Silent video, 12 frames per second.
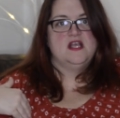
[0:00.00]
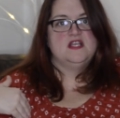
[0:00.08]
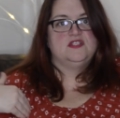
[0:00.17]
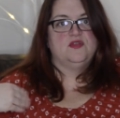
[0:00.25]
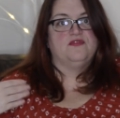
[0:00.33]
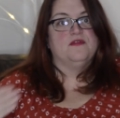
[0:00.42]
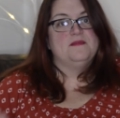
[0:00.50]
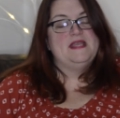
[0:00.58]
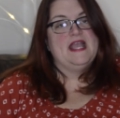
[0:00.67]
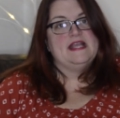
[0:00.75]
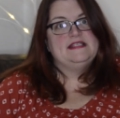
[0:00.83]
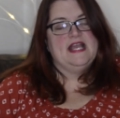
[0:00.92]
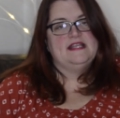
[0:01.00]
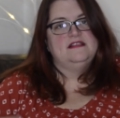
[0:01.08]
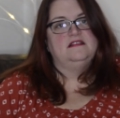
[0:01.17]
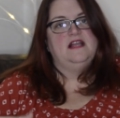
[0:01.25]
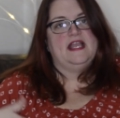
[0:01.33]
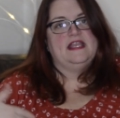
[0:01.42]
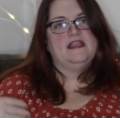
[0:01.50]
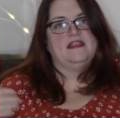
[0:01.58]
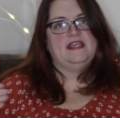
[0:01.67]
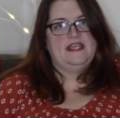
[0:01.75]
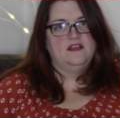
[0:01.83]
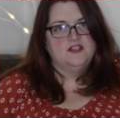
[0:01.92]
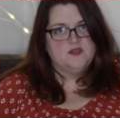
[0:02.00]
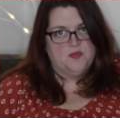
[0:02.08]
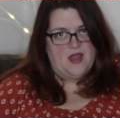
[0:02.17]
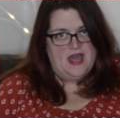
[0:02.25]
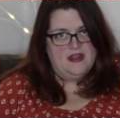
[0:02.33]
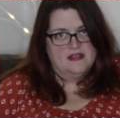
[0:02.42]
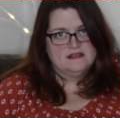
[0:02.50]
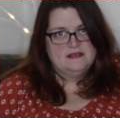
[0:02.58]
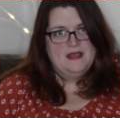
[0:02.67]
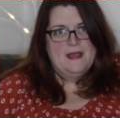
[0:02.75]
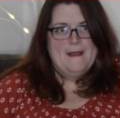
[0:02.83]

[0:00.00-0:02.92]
So for me, I tend to like Kiehl's products,